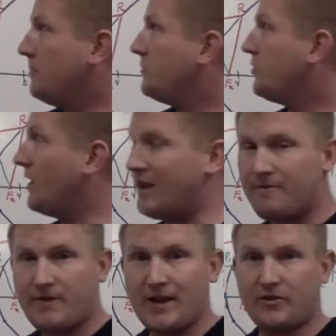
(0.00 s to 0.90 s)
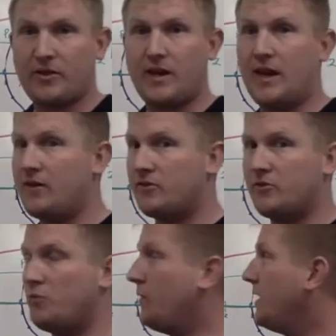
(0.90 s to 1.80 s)
So if that's the
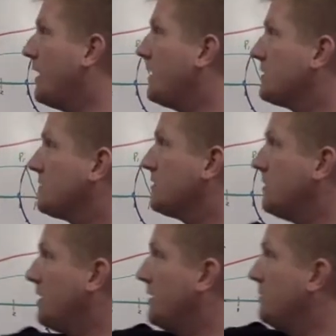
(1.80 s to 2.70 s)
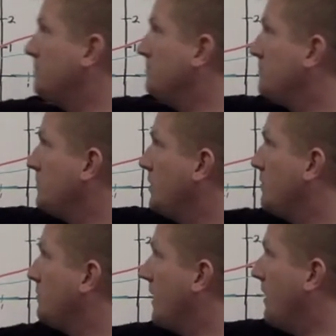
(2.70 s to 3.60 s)
case, we got,
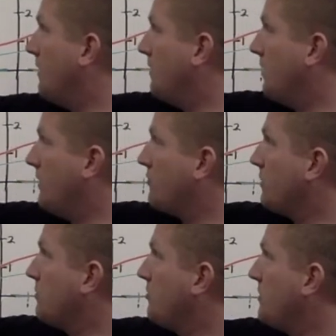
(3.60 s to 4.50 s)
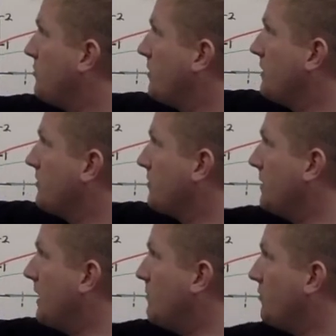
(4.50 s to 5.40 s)
a squared plus b squared is going to be
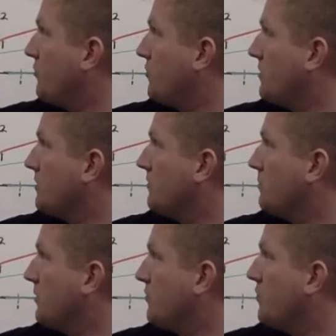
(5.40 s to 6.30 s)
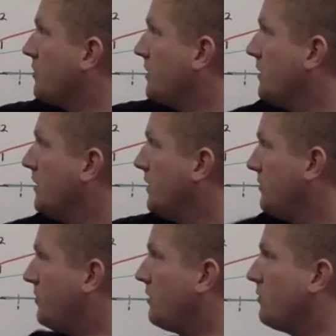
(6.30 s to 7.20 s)
9 plus 4,
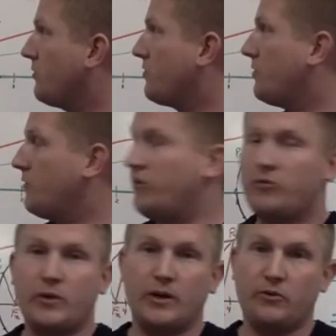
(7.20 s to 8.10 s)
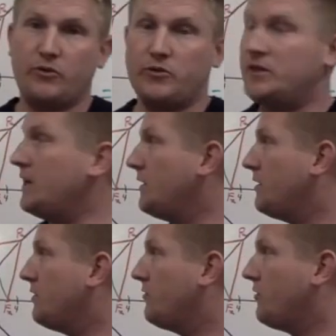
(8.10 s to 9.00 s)
c squared equals 13.
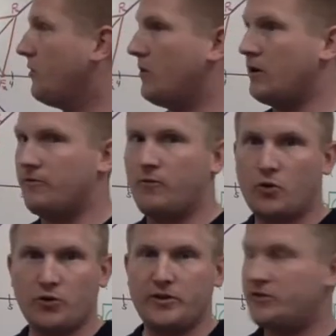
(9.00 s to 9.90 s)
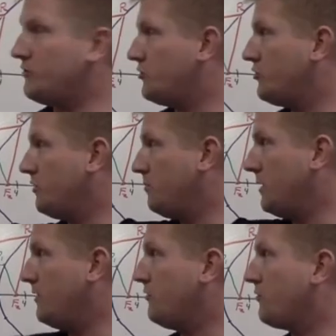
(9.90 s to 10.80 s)
So our focal distance should
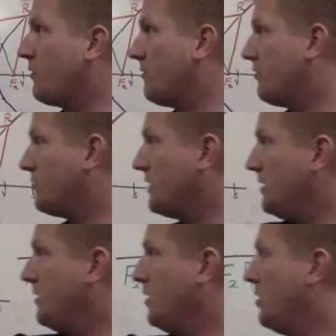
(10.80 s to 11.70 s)
be the square root of 13.